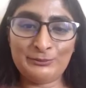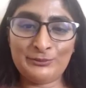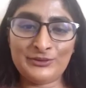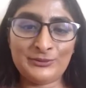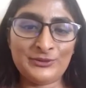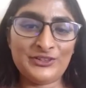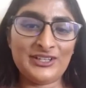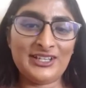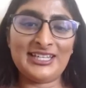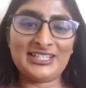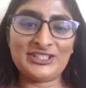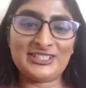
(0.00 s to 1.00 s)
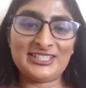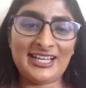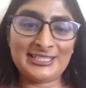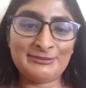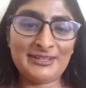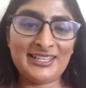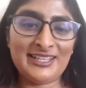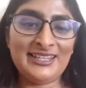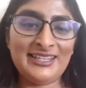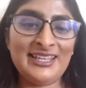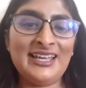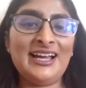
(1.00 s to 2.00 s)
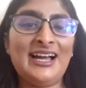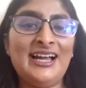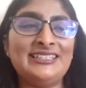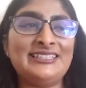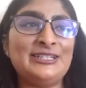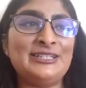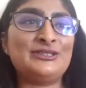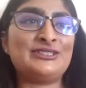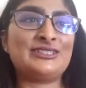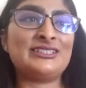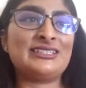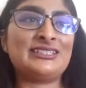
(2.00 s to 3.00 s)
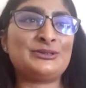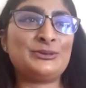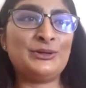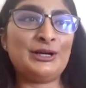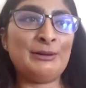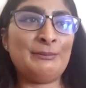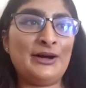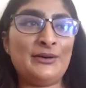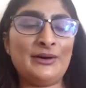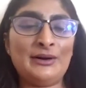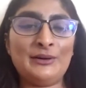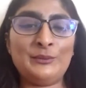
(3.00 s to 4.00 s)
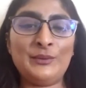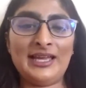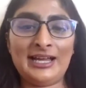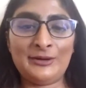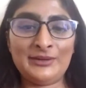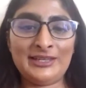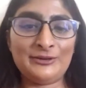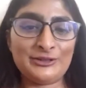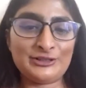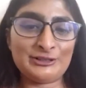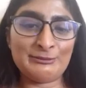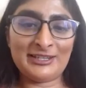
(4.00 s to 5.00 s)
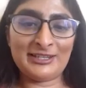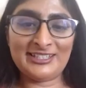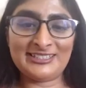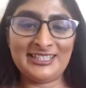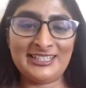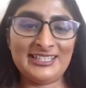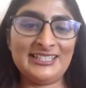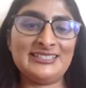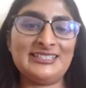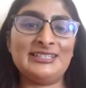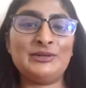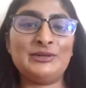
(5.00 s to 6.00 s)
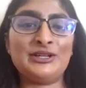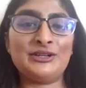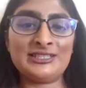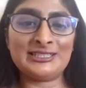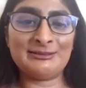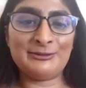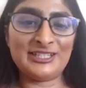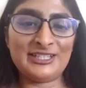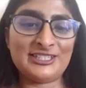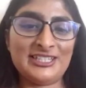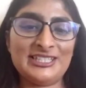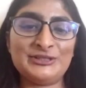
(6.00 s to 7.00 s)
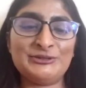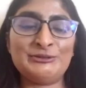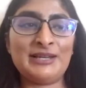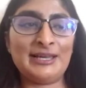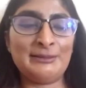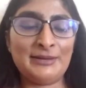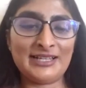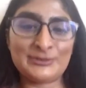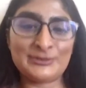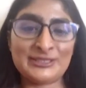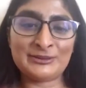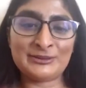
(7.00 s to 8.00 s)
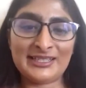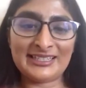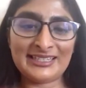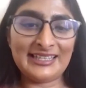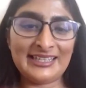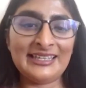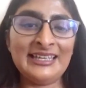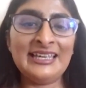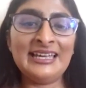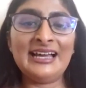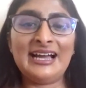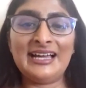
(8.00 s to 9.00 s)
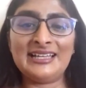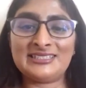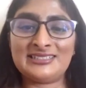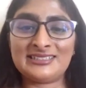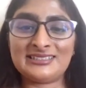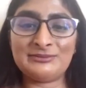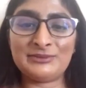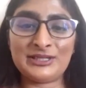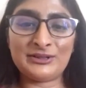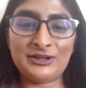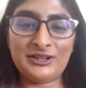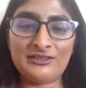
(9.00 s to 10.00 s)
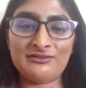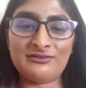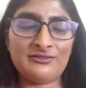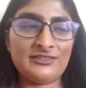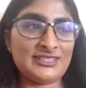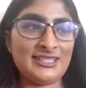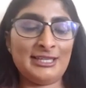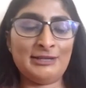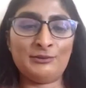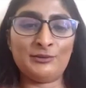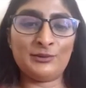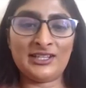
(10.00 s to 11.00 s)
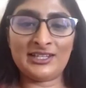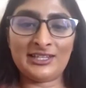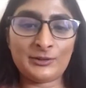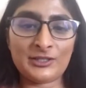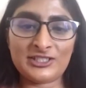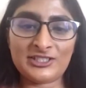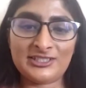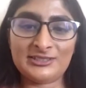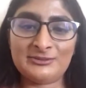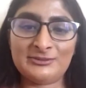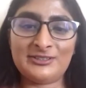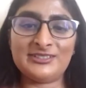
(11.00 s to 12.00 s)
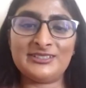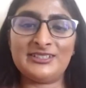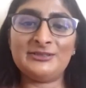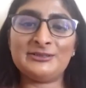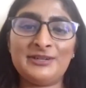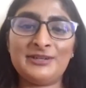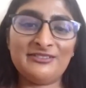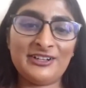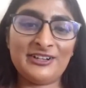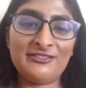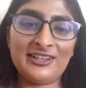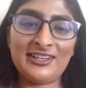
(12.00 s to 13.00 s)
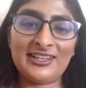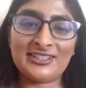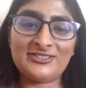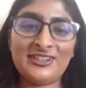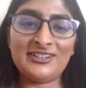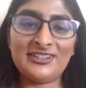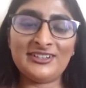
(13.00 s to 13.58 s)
all the lectures I had him in, and he would talk about how he got to the place he is, and then we could ask him questions. He'll reply back to us quickly, and we could go visit him if we had any questions as well. So he was my favourite lecturer.